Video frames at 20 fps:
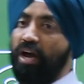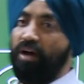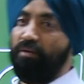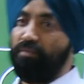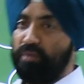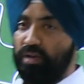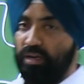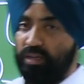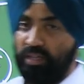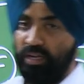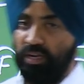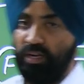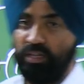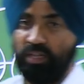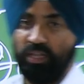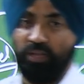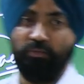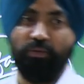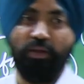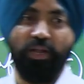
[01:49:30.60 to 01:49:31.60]
after
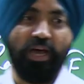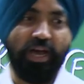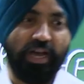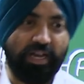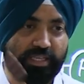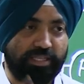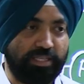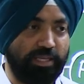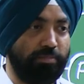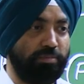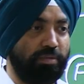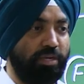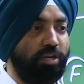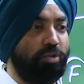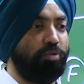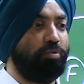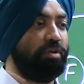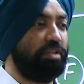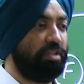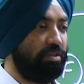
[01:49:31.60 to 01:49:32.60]
that they will accept that
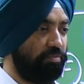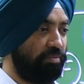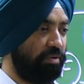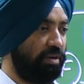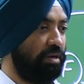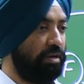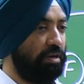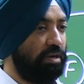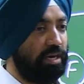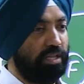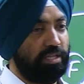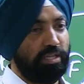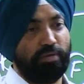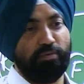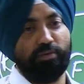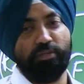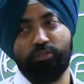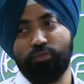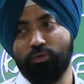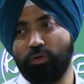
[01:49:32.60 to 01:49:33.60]
you are the friend,
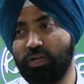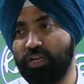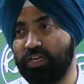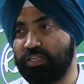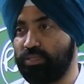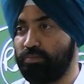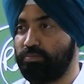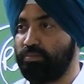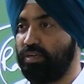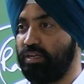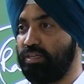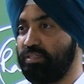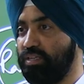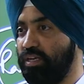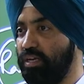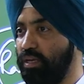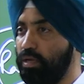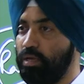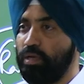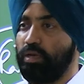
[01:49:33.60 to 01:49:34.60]
otherwise you are accepted as
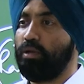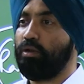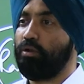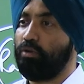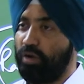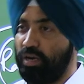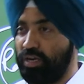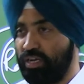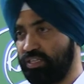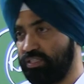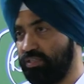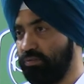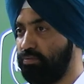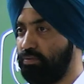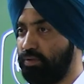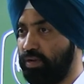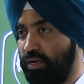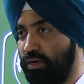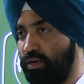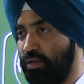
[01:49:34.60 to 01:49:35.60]
a, not as a
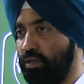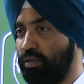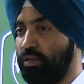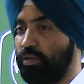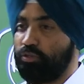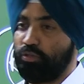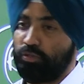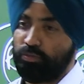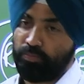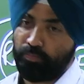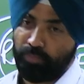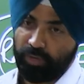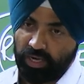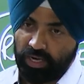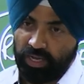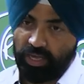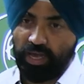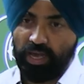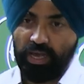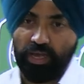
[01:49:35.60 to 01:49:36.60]
friend. So
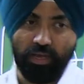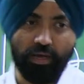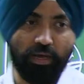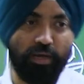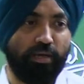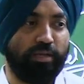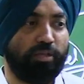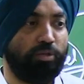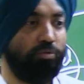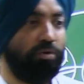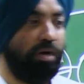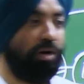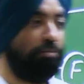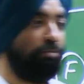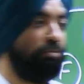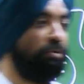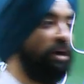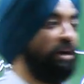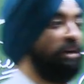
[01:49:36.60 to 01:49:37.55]
pehle aayega, you have to